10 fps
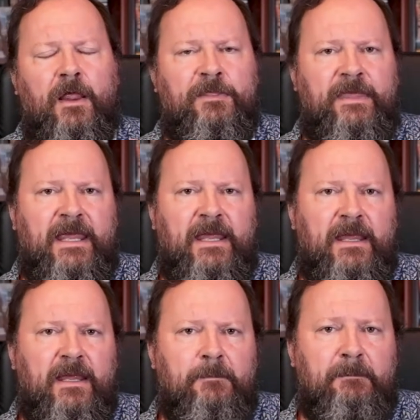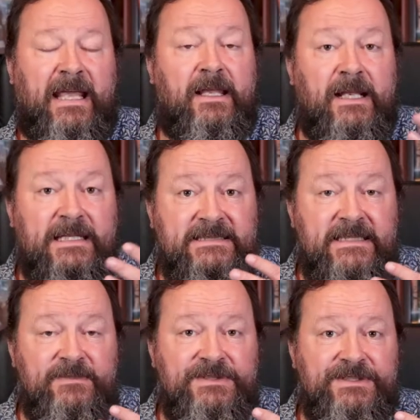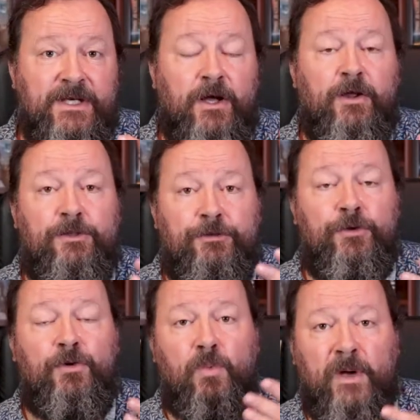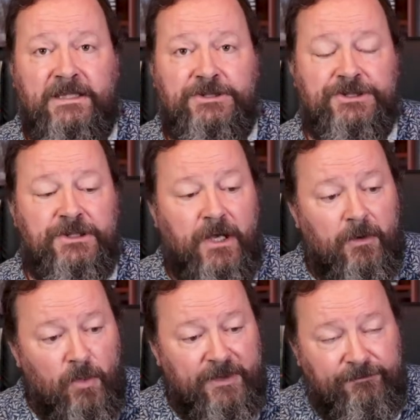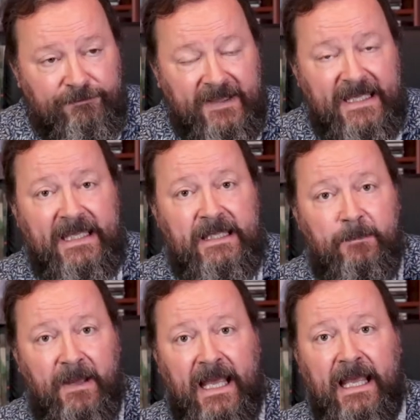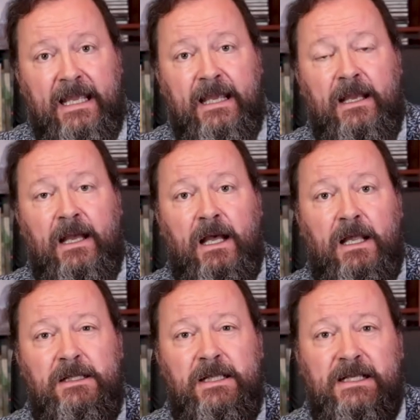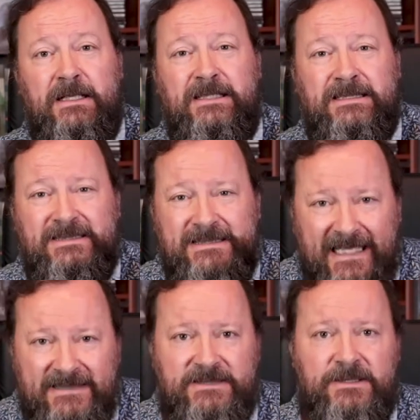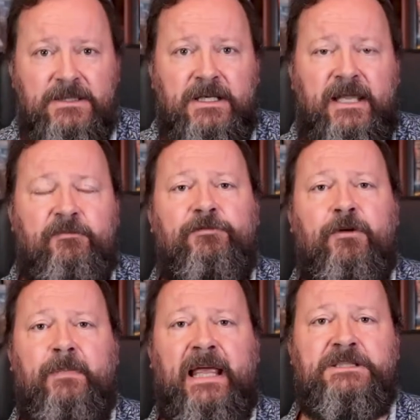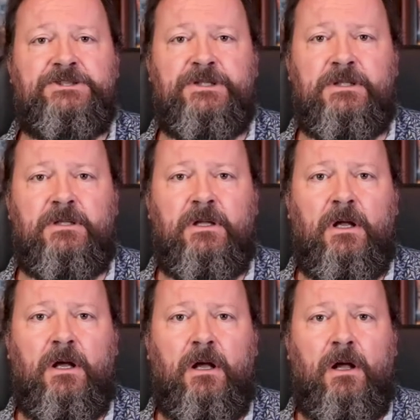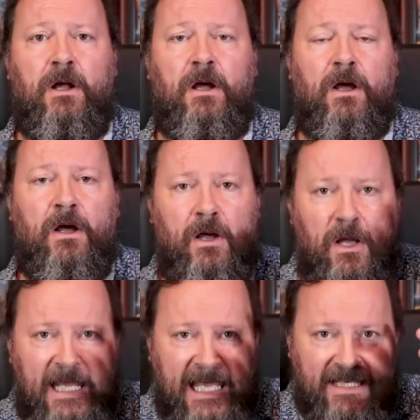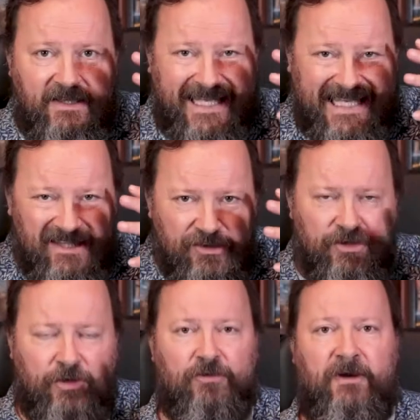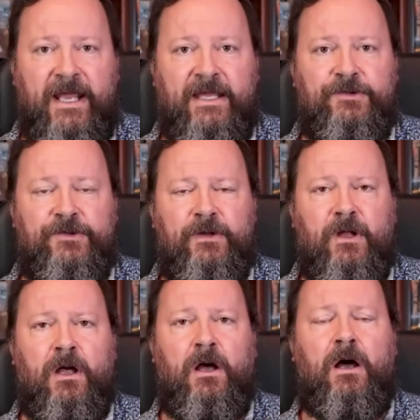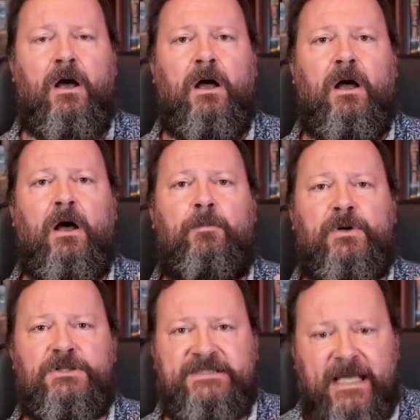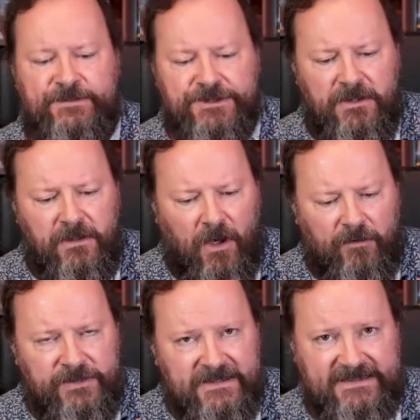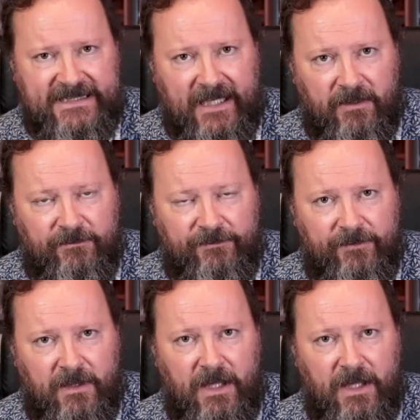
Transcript: the mechanisms through which we feed back the sensor information and integrate a perception of the self